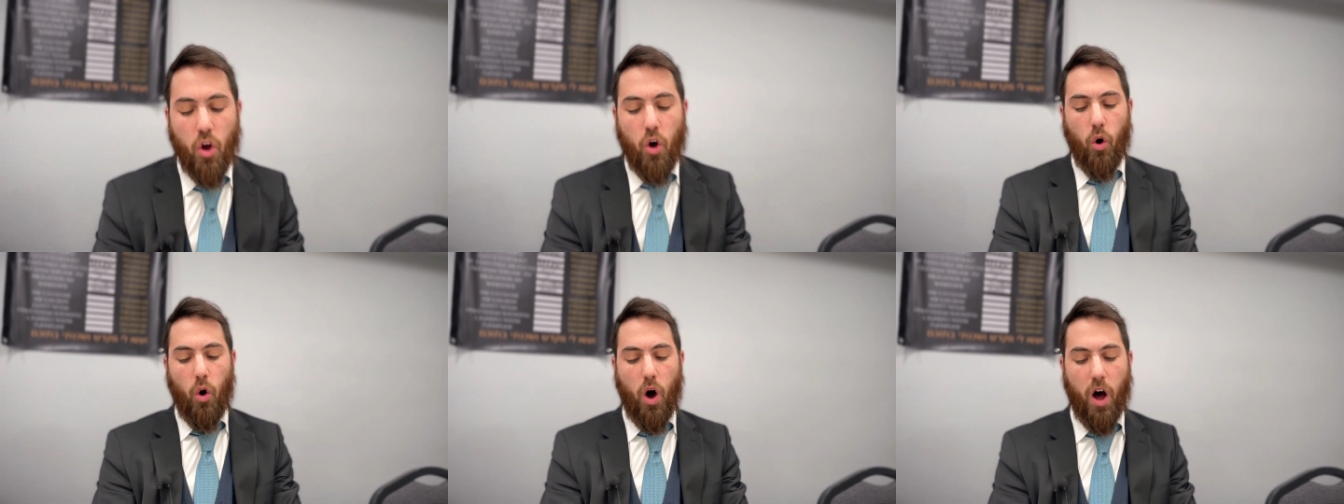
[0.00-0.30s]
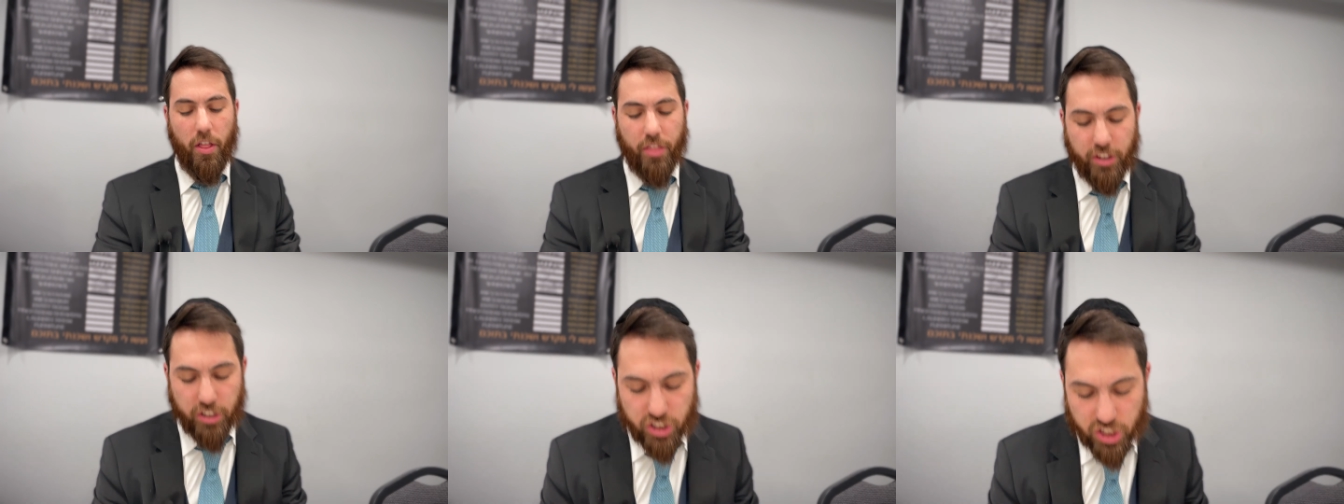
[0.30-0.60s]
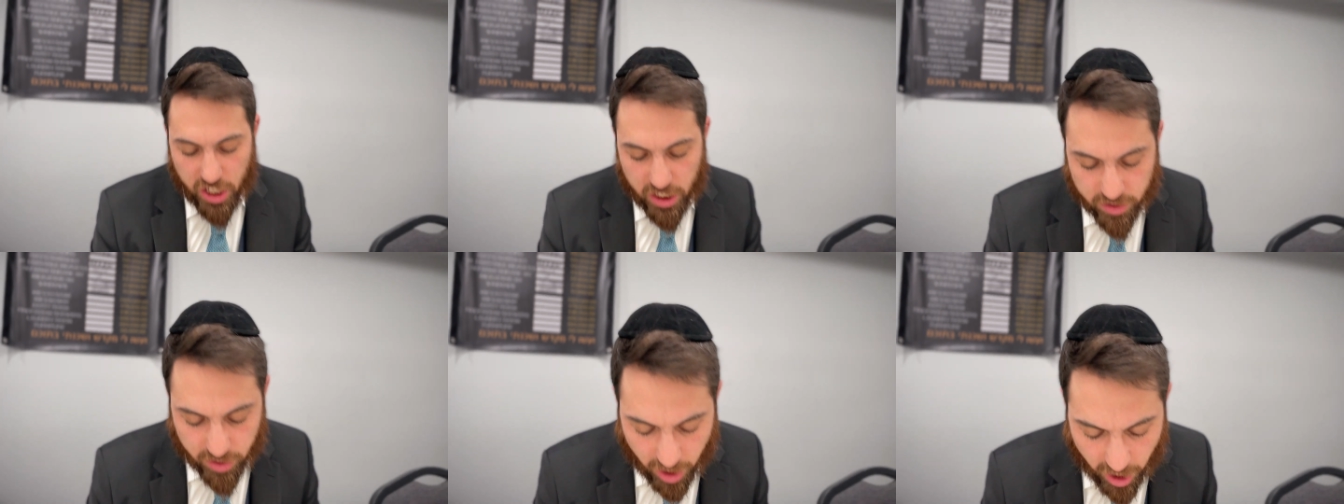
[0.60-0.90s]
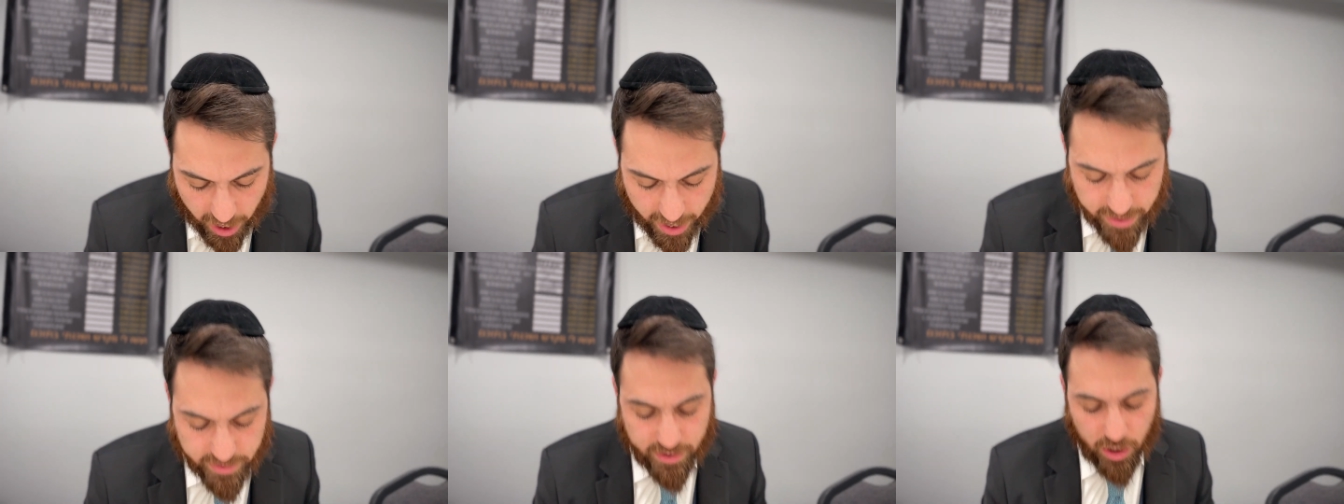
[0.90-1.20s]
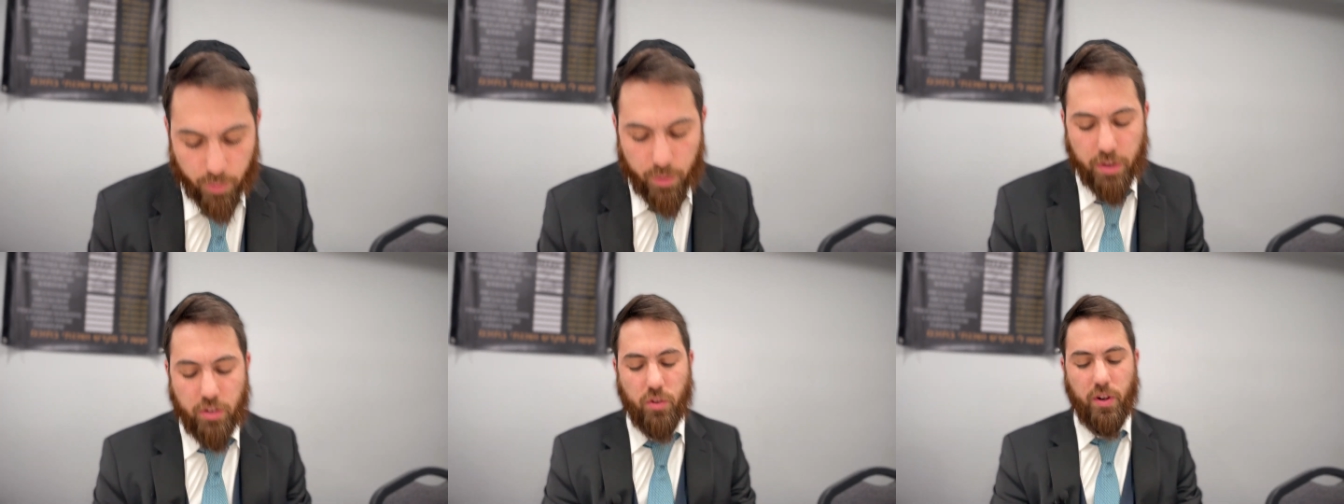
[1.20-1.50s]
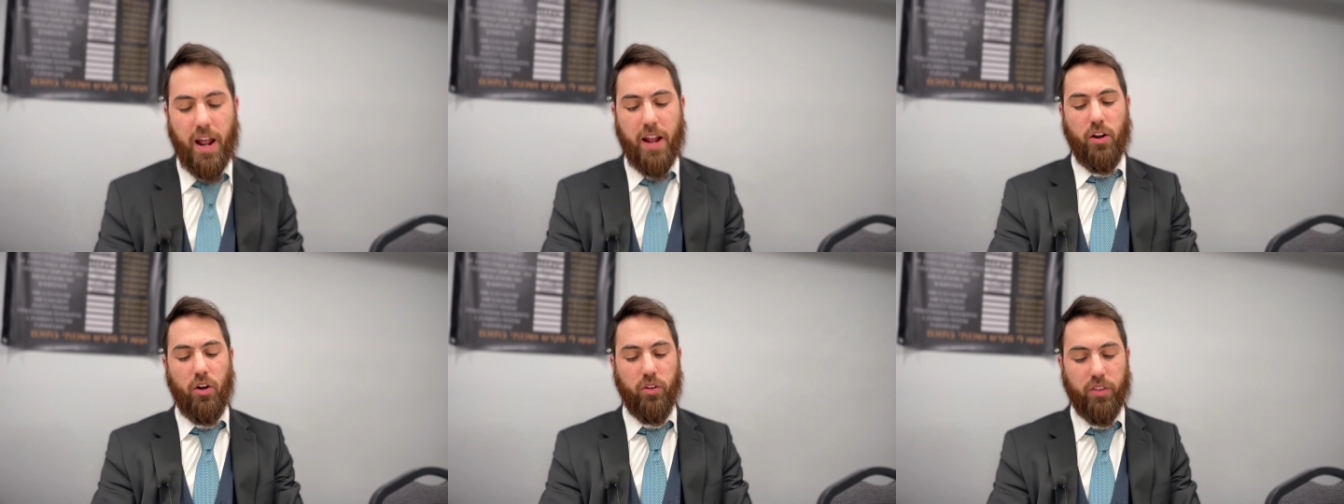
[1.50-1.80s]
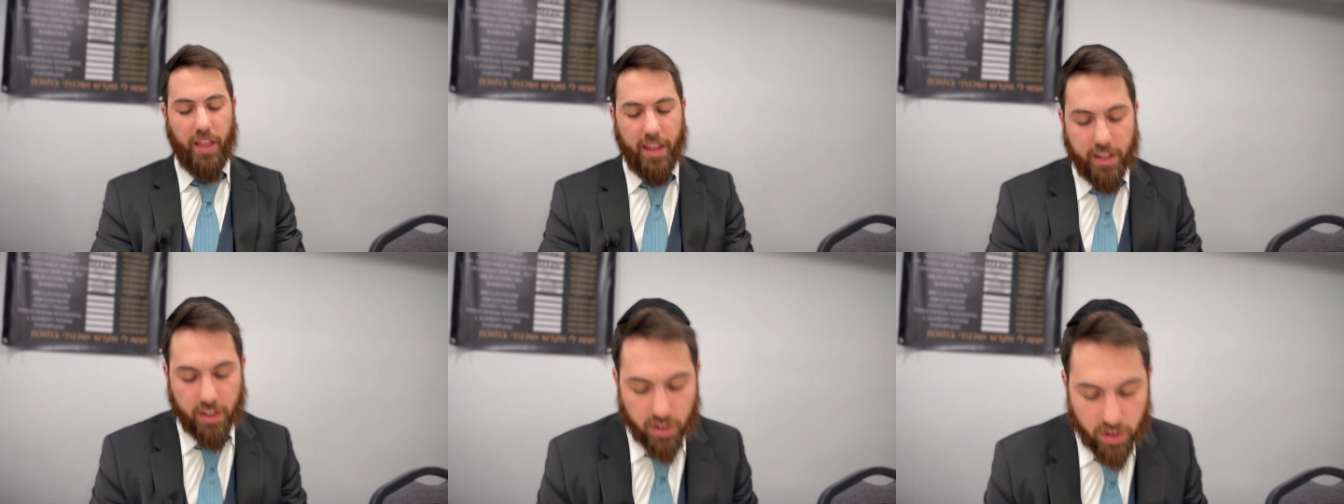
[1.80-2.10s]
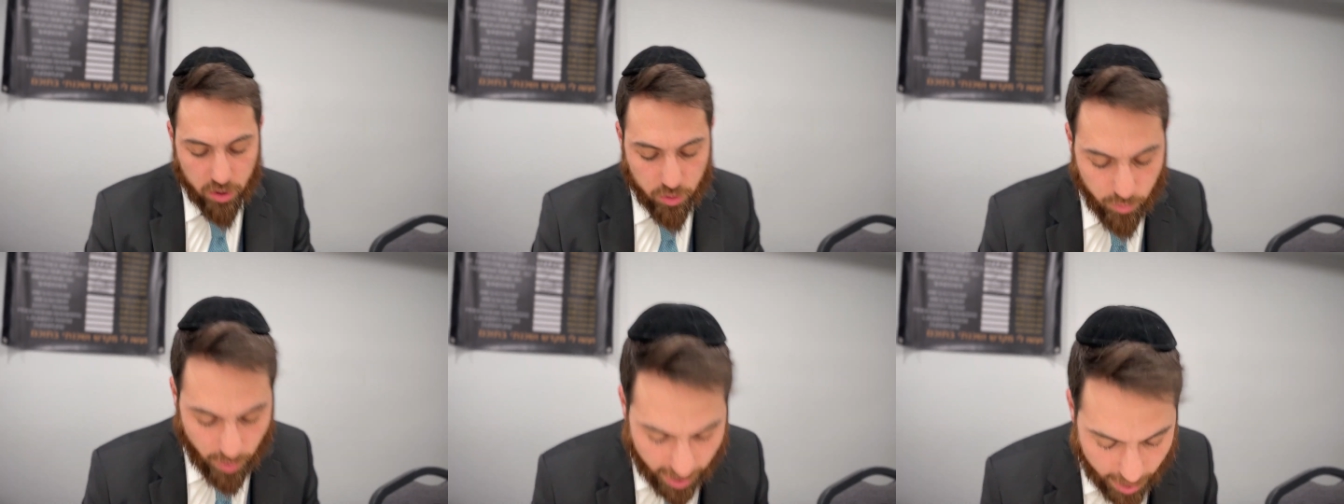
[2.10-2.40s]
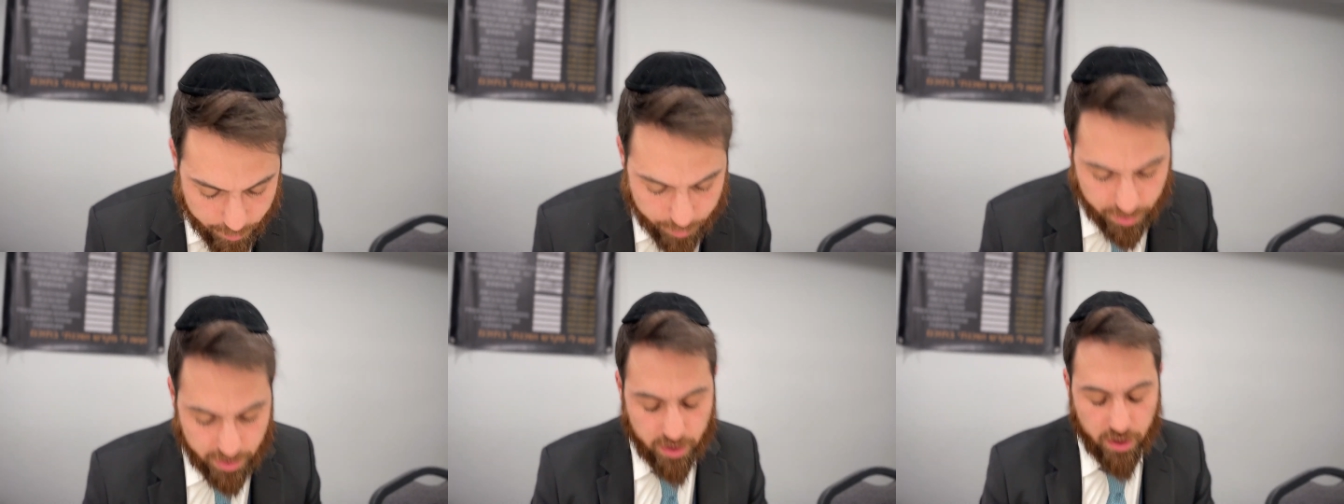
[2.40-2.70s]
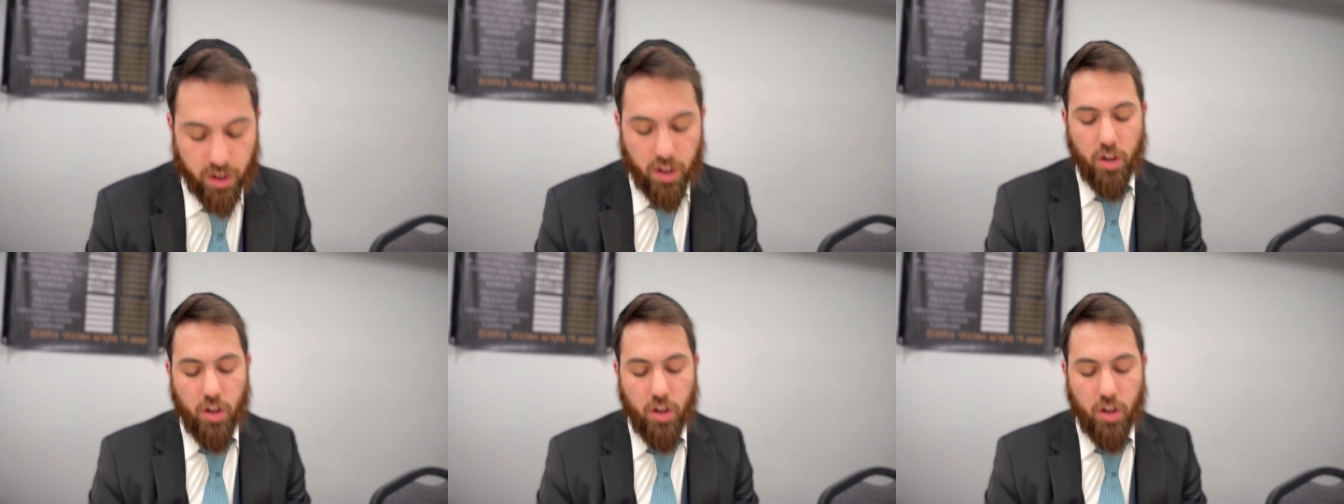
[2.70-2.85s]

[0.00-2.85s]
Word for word: all the shitas that we do not hold like Rabbi,